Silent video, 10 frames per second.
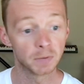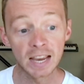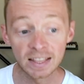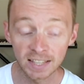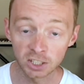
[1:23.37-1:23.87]

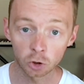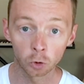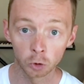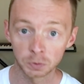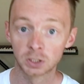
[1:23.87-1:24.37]
In these
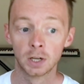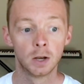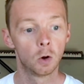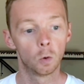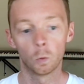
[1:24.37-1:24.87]
groups,
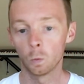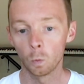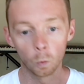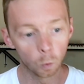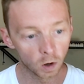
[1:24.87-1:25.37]

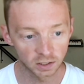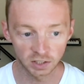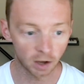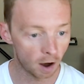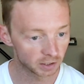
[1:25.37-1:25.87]
what is the
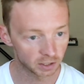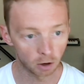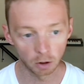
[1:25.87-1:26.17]
content all